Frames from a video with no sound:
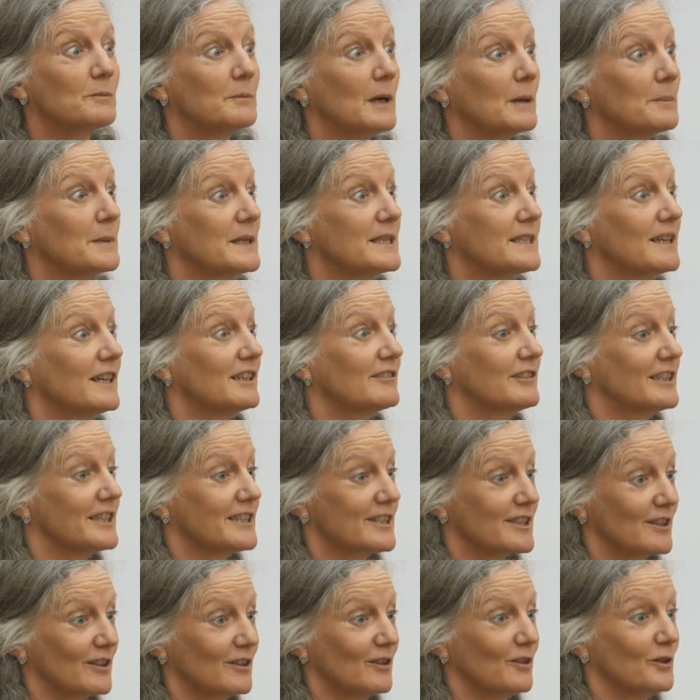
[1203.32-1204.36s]
Puppy
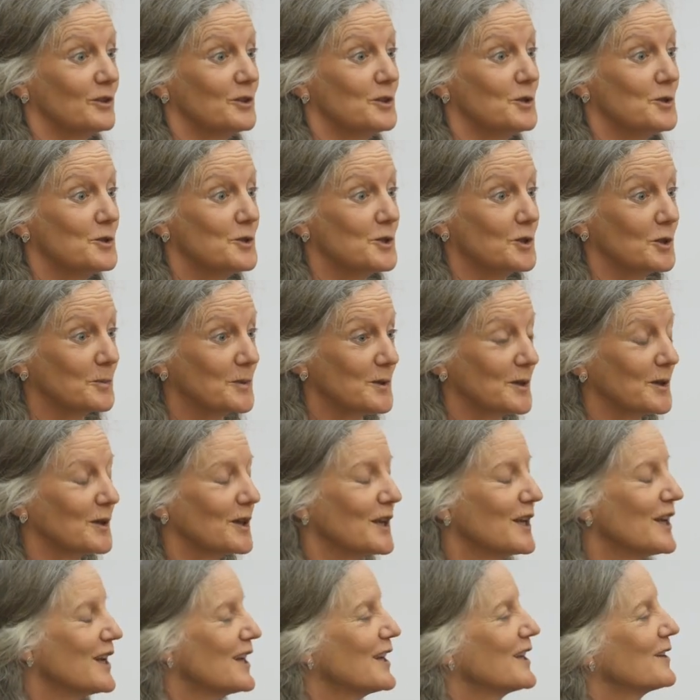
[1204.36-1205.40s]
Diaries are on YouTube.
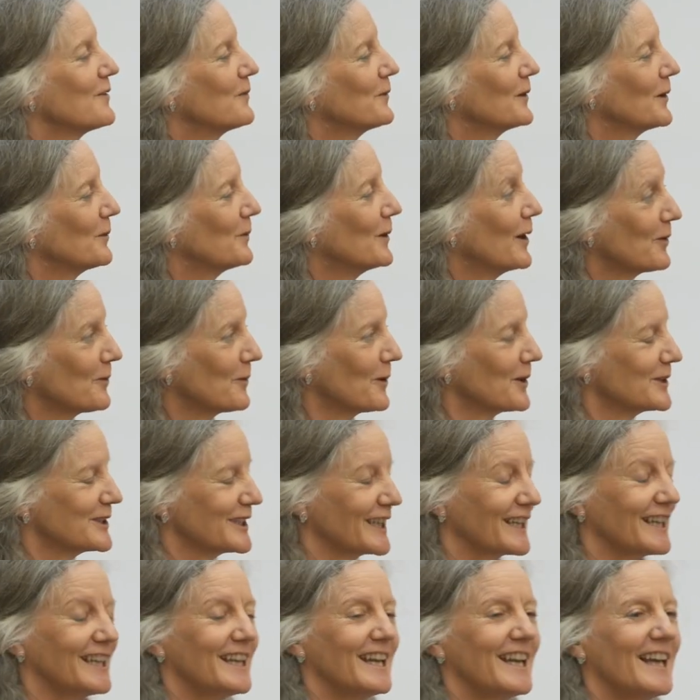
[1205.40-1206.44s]
They're worth
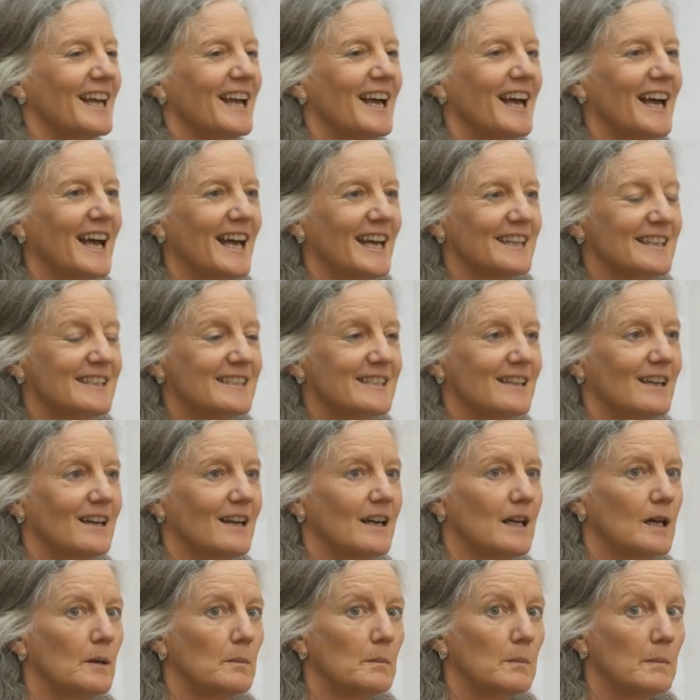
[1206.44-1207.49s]
watching.
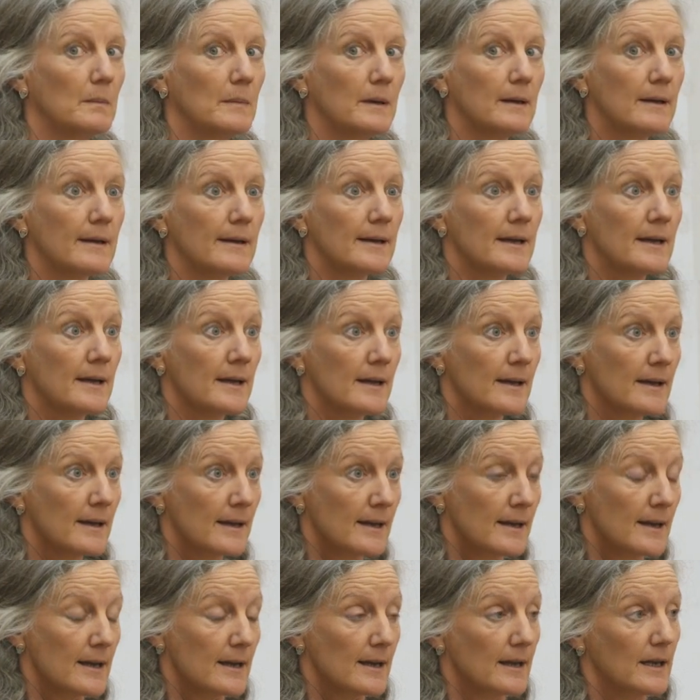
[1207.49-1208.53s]
And
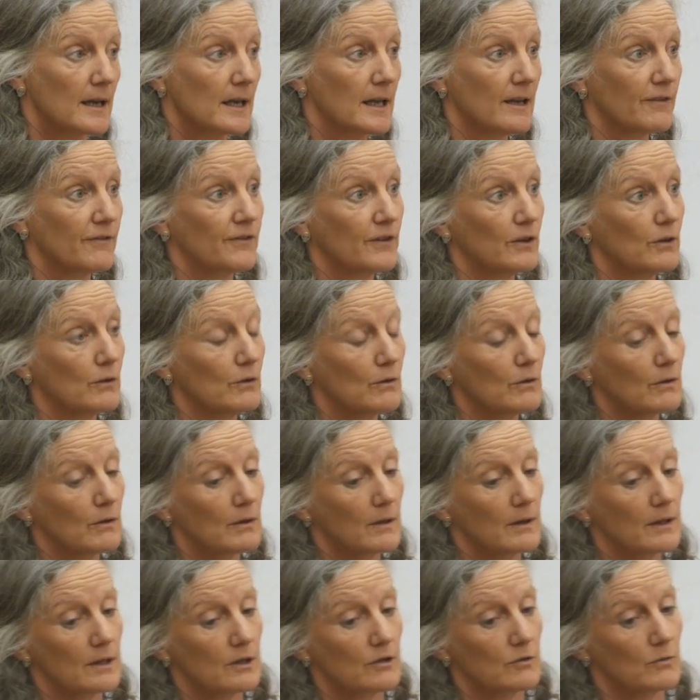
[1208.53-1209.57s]
if
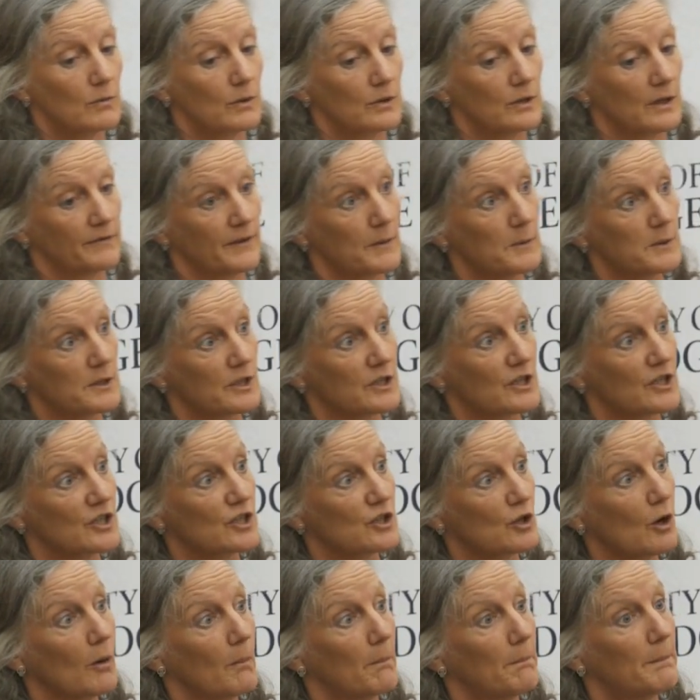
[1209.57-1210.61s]
I wanted to
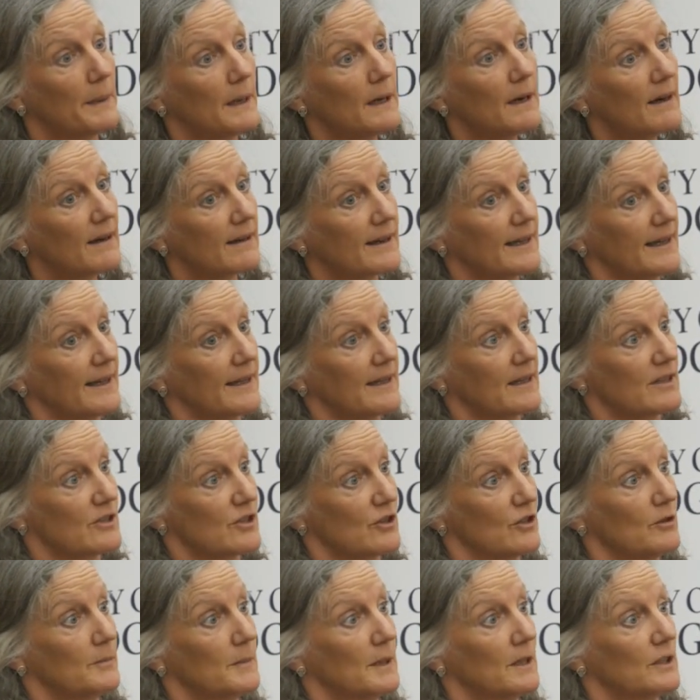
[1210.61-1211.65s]
stop barking
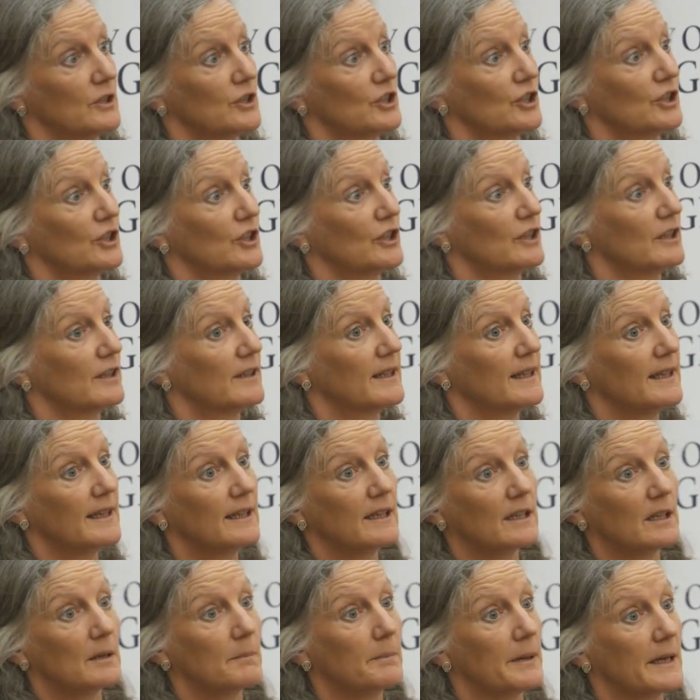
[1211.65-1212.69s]
too much, the
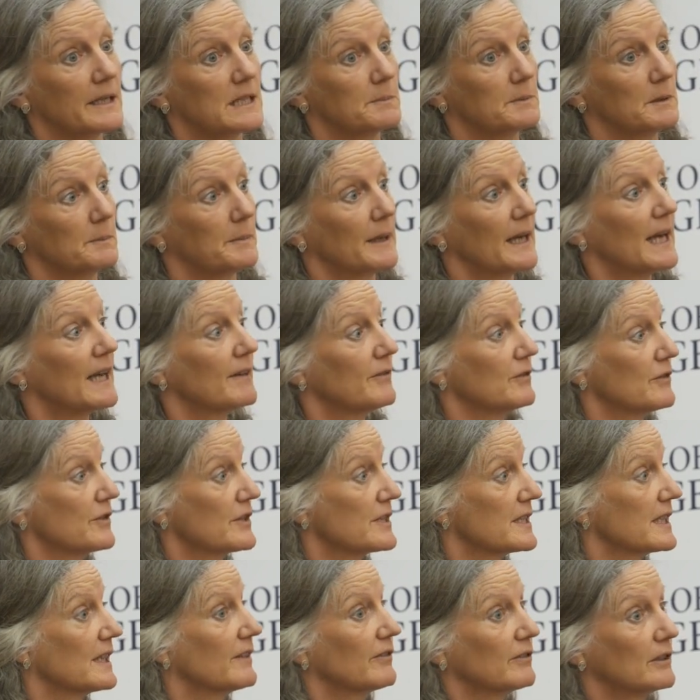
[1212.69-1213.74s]
incompatible behaviour is
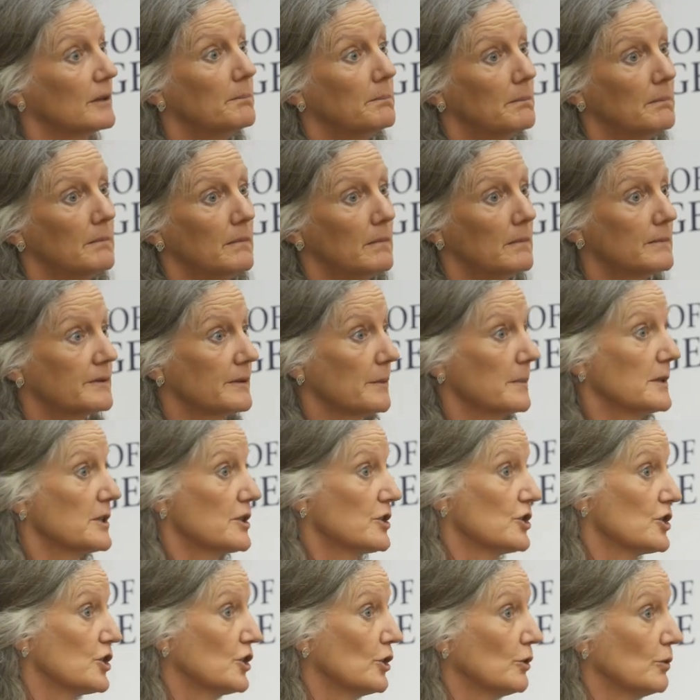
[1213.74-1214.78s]
to give her something
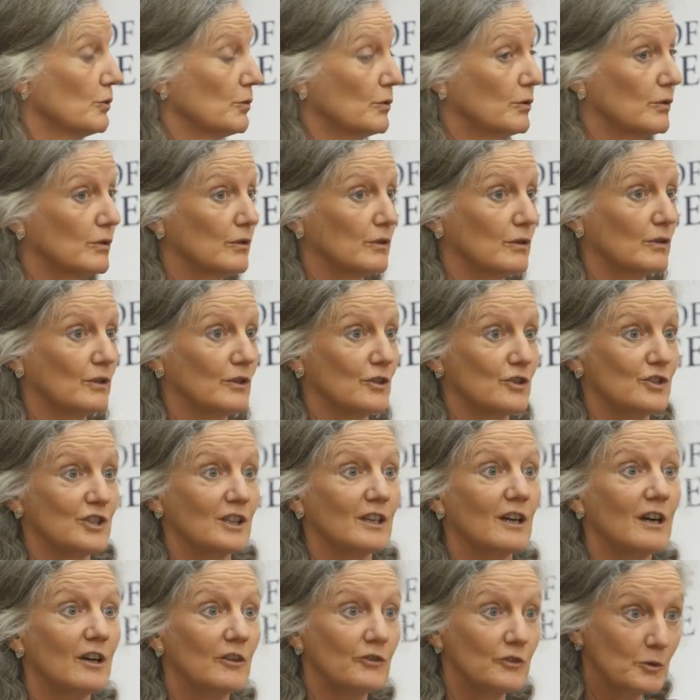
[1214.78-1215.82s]
to chew because she
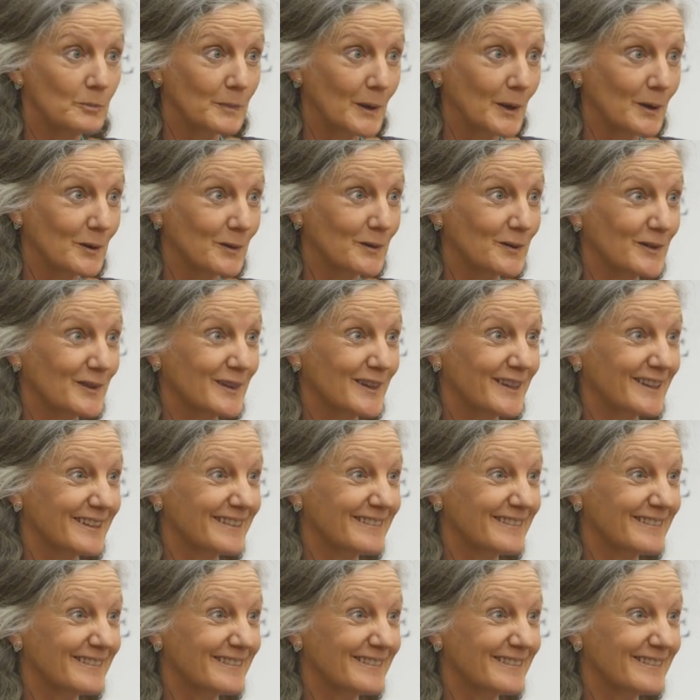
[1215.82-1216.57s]
can't do both.